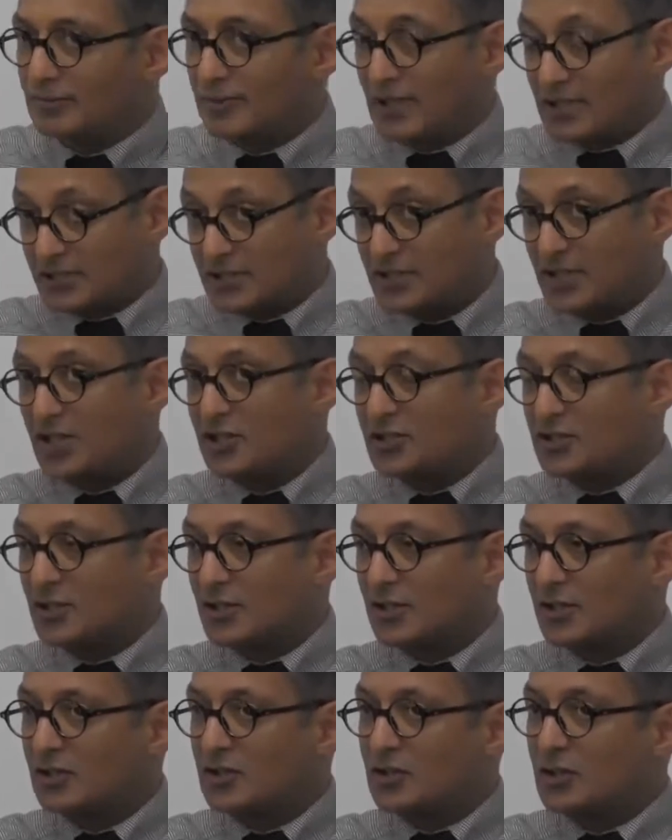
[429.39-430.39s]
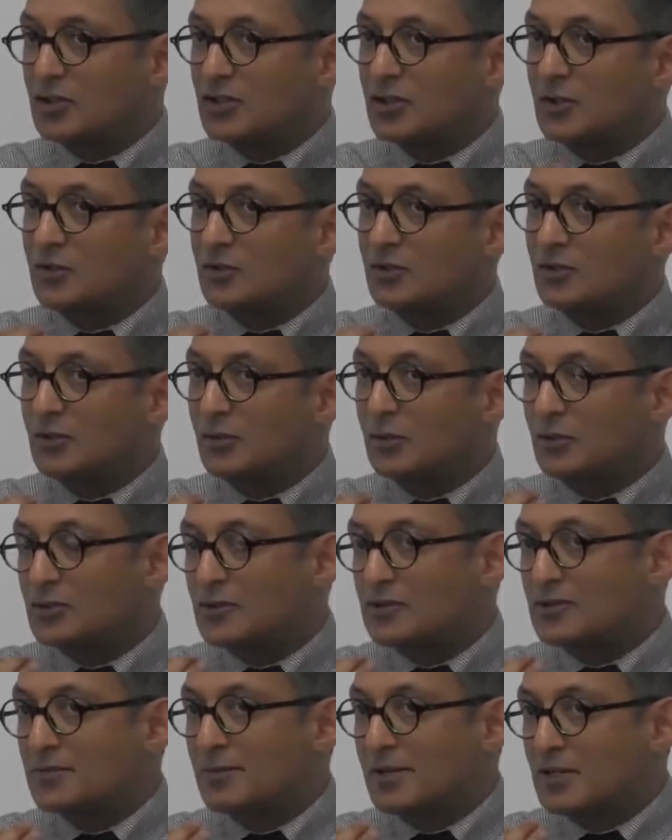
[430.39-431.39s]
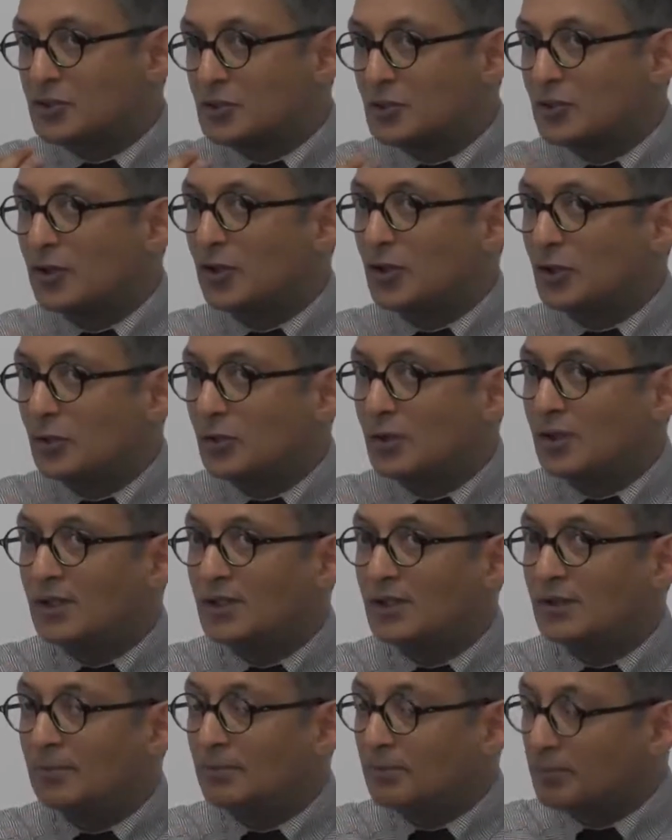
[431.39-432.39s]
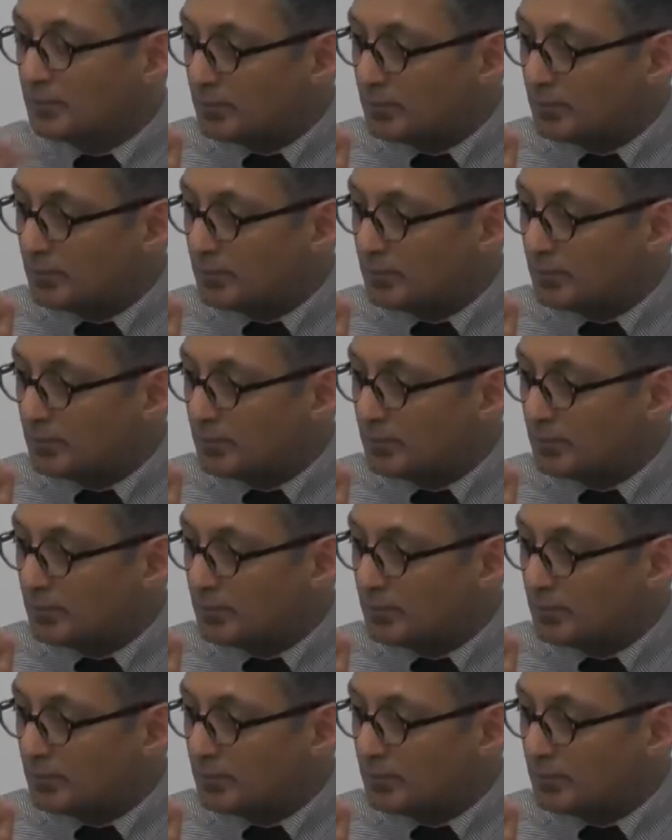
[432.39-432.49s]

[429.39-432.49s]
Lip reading: as a teacher, you want to make sure that you are